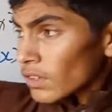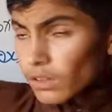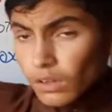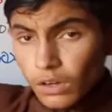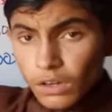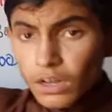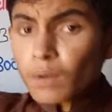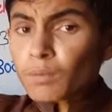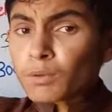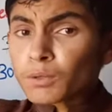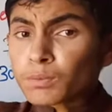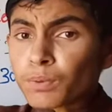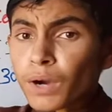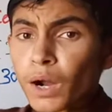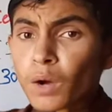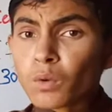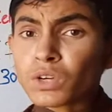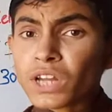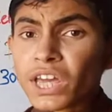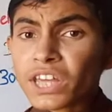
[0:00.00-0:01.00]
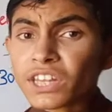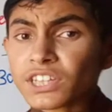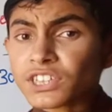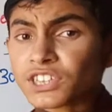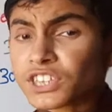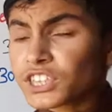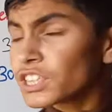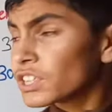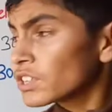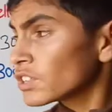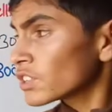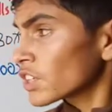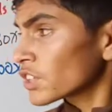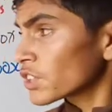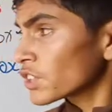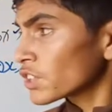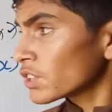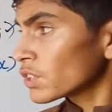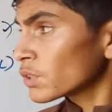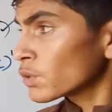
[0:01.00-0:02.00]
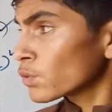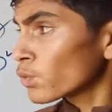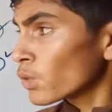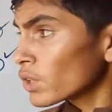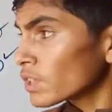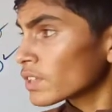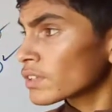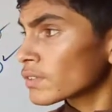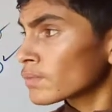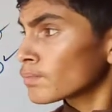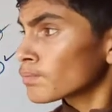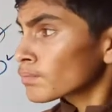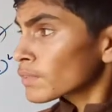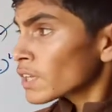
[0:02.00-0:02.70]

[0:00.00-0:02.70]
Robert Brown in 1831,